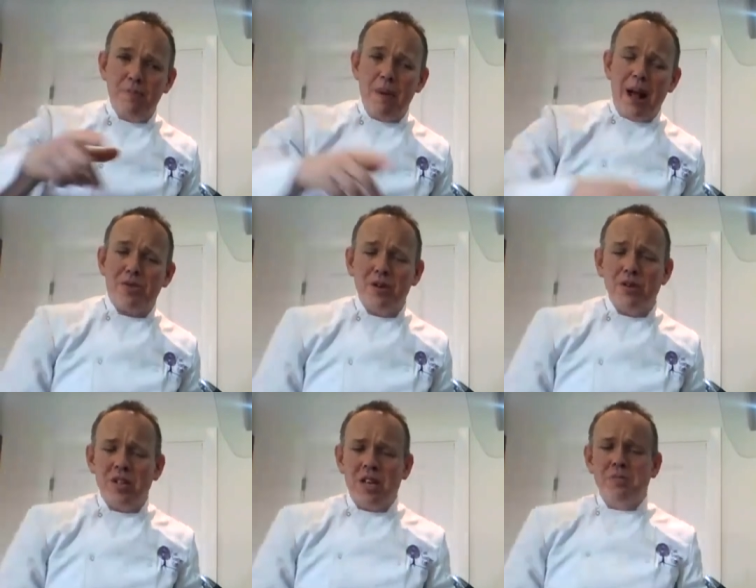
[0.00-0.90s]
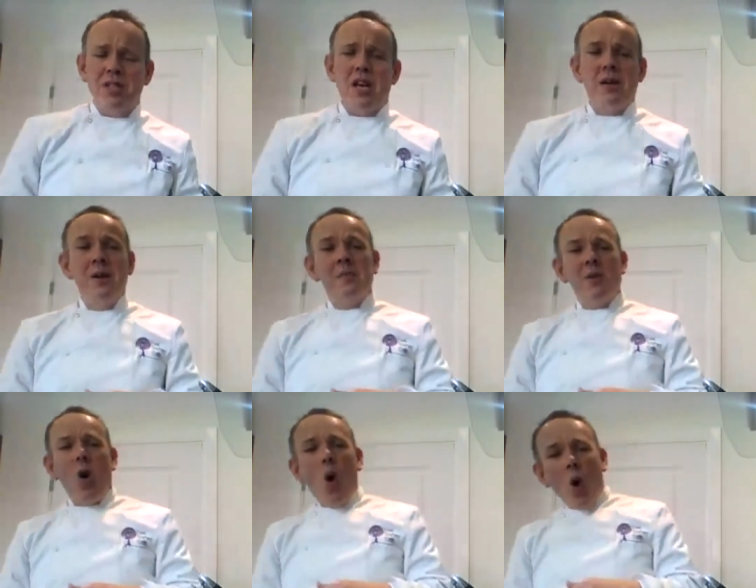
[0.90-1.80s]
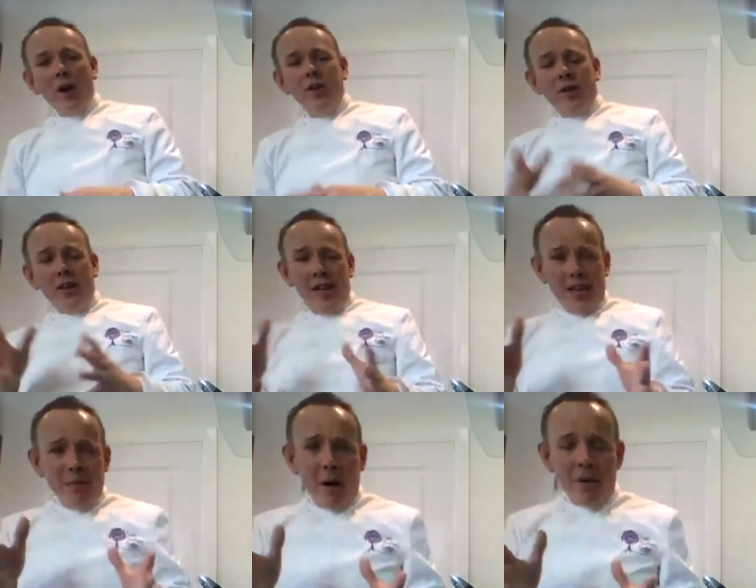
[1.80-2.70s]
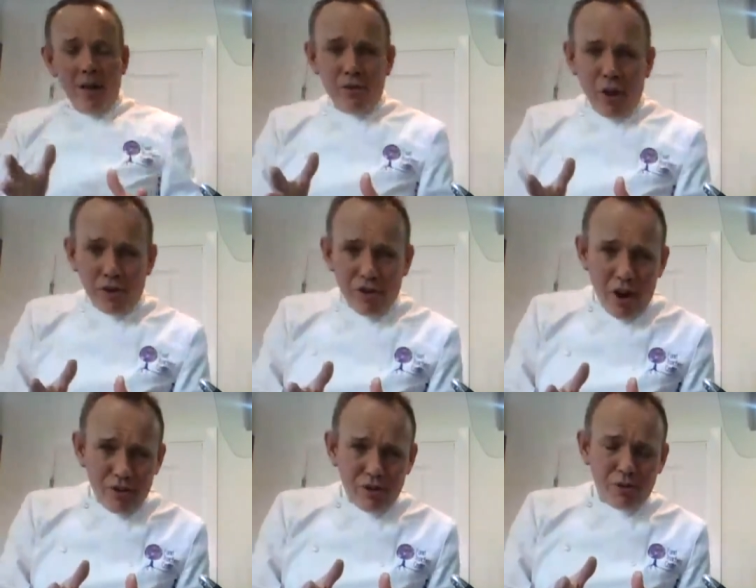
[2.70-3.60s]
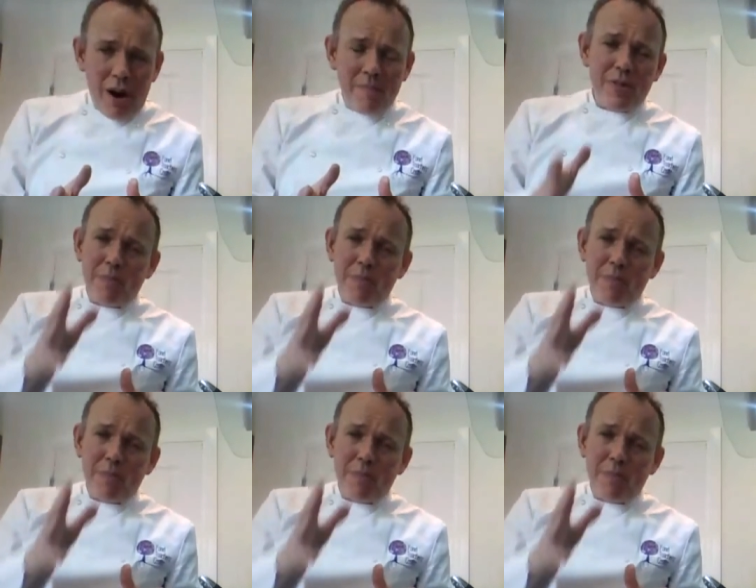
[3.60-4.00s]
back through Teams here, or you can email me those photographs as well.